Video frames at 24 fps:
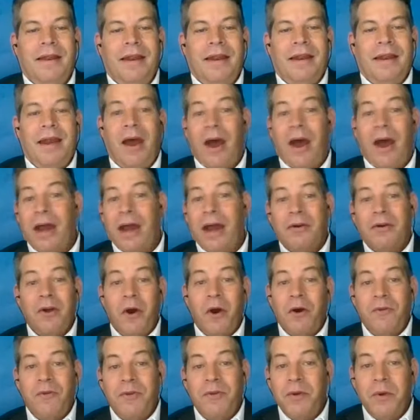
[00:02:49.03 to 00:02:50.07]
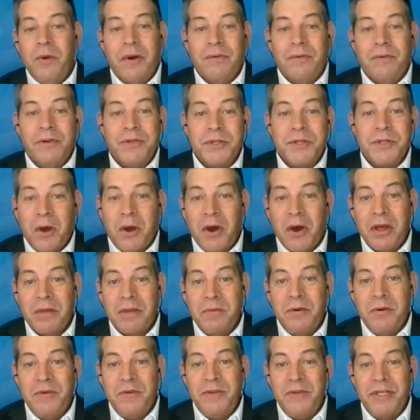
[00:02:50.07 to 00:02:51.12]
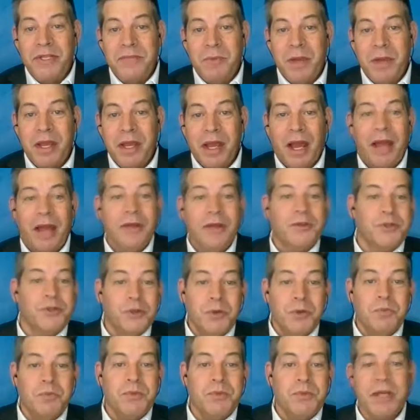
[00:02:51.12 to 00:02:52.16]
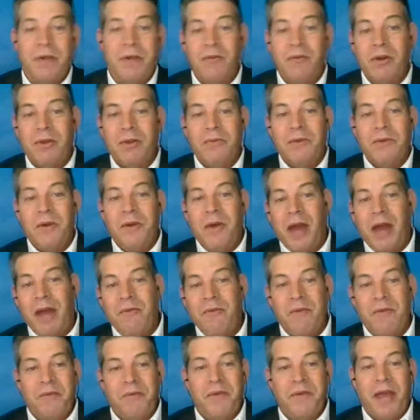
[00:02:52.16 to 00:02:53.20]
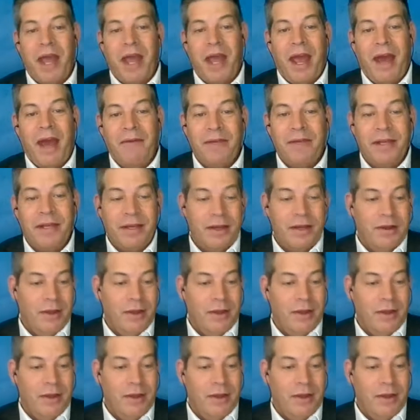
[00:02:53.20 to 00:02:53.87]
Now, I don't know if you ever saw the movie Speak. I assume several of you have. If you haven't,